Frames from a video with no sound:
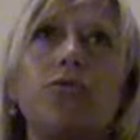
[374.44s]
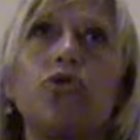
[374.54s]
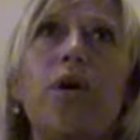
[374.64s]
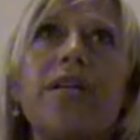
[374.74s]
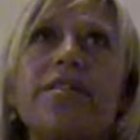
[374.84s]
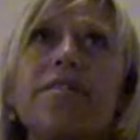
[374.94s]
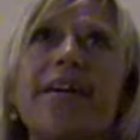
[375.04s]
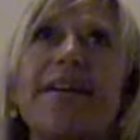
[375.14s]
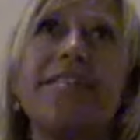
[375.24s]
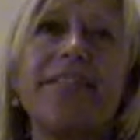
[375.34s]
quite a
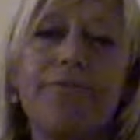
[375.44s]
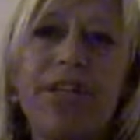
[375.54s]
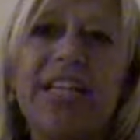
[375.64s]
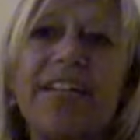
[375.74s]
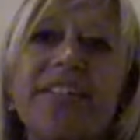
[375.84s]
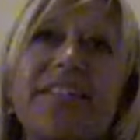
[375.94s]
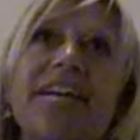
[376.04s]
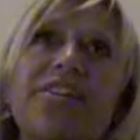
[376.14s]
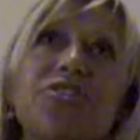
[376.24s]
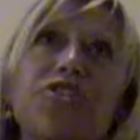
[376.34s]
nice, really nice
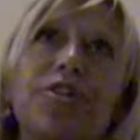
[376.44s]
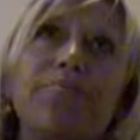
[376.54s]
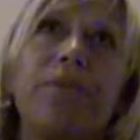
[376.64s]
texture.